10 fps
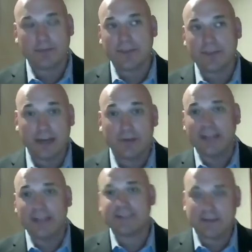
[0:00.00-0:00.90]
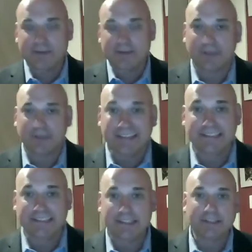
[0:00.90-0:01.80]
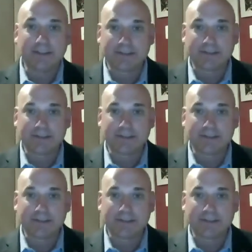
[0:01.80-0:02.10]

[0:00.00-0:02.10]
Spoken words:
but they held that same seat for 18 years.